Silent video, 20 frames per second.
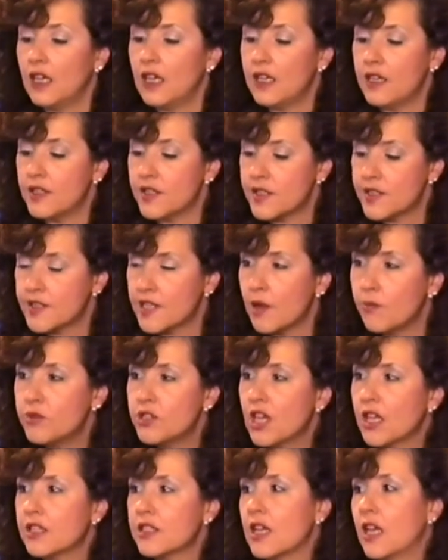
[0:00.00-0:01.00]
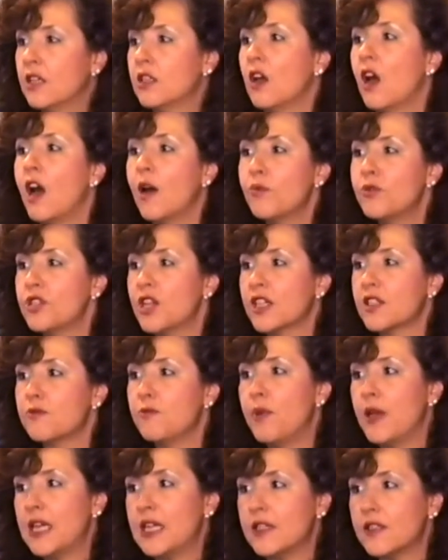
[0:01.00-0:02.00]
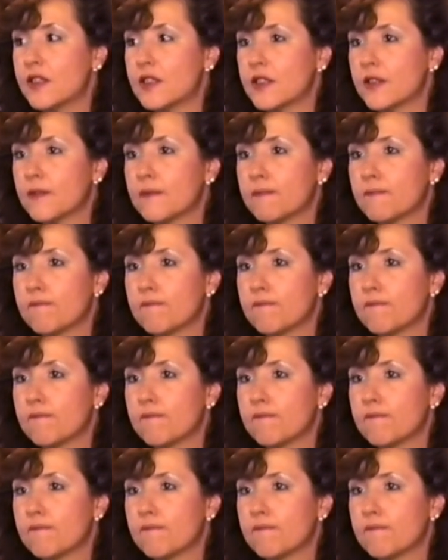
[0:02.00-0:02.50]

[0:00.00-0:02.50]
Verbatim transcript: It is subject and object based.